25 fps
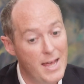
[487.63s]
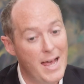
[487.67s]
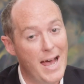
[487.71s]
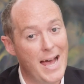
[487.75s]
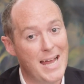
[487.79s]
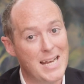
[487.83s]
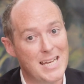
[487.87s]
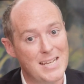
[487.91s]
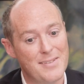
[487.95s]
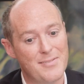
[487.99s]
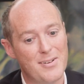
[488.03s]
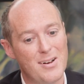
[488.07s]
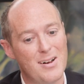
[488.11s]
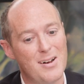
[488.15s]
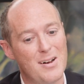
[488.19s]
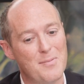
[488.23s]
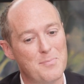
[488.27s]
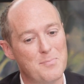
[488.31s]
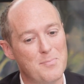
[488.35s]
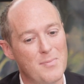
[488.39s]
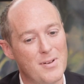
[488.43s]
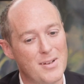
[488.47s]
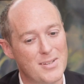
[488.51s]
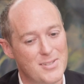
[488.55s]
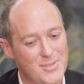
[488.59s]
and if
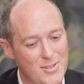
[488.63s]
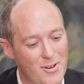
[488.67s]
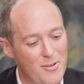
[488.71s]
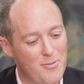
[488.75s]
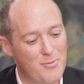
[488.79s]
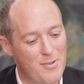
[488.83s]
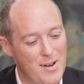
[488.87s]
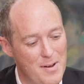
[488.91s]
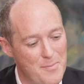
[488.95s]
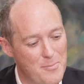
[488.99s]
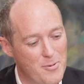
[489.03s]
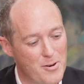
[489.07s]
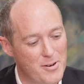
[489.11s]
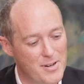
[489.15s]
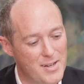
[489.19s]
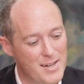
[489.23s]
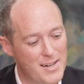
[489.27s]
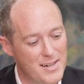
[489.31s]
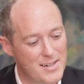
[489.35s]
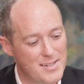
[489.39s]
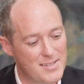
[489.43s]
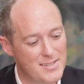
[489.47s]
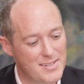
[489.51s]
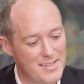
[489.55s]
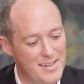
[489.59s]
our software
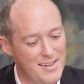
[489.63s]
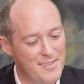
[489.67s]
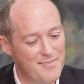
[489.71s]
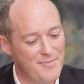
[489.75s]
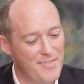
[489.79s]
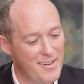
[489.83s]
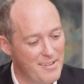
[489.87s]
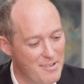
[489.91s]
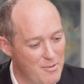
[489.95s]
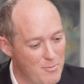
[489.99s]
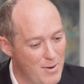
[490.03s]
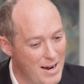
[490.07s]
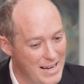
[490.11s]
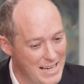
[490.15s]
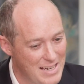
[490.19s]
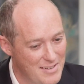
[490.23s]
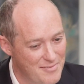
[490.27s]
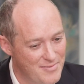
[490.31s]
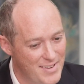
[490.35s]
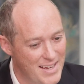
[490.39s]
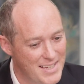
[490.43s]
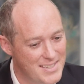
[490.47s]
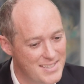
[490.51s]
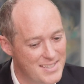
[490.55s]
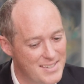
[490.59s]
products are very well
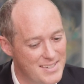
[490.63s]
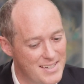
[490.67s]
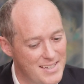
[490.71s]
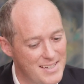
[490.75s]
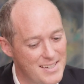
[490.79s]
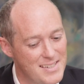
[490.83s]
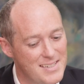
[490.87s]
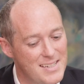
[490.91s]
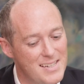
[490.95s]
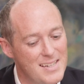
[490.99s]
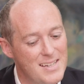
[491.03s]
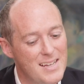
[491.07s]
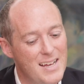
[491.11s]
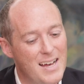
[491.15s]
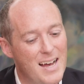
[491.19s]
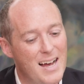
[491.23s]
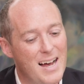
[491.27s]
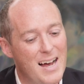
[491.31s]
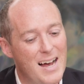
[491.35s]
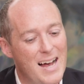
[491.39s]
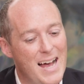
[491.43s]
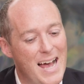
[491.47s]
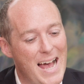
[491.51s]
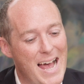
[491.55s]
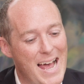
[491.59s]
invested
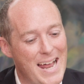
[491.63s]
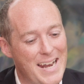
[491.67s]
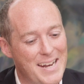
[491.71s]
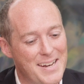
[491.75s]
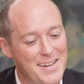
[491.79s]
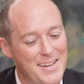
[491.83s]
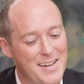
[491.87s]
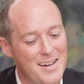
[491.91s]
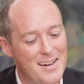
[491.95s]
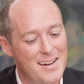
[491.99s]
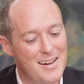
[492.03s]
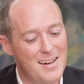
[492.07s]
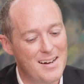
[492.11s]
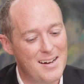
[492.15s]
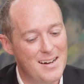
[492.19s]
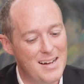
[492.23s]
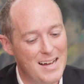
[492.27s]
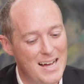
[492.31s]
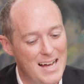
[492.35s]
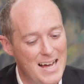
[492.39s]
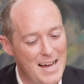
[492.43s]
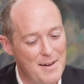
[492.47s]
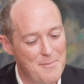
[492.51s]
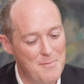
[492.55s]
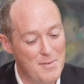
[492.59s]
and
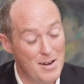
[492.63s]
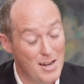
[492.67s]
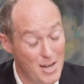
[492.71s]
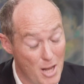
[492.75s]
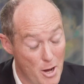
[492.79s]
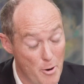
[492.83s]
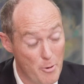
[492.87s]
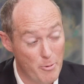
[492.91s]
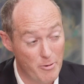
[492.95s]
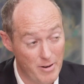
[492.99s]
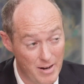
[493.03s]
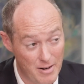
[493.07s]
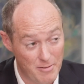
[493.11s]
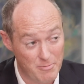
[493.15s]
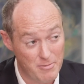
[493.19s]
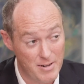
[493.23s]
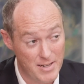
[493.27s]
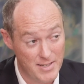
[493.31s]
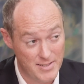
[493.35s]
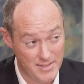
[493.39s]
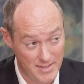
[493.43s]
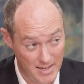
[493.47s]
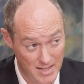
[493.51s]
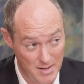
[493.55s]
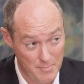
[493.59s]
are lowering
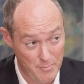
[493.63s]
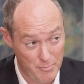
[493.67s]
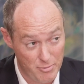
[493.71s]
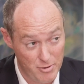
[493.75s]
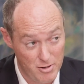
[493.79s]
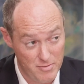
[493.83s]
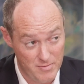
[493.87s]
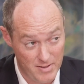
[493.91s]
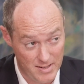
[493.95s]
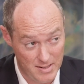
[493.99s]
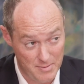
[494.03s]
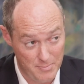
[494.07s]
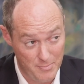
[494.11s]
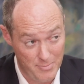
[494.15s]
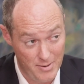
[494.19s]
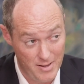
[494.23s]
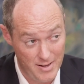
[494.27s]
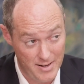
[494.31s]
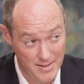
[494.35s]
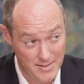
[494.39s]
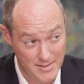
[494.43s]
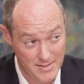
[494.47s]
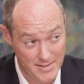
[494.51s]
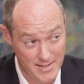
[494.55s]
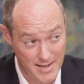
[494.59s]
risk and improving
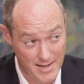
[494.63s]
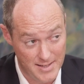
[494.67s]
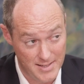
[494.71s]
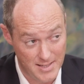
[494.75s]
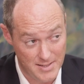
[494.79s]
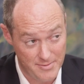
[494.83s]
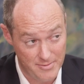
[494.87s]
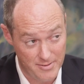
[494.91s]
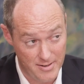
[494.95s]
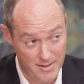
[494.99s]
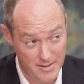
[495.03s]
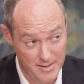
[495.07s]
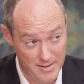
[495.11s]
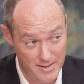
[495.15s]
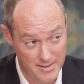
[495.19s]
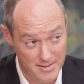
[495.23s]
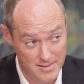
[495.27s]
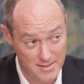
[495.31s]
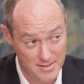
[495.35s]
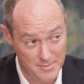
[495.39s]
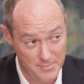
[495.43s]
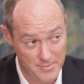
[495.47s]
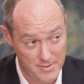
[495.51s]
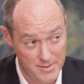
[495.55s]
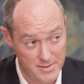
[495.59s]
compliance standards for our
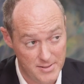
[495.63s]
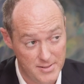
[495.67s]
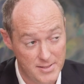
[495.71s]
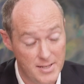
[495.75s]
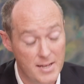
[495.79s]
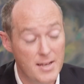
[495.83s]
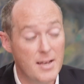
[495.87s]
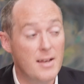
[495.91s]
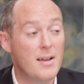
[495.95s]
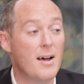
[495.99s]
customers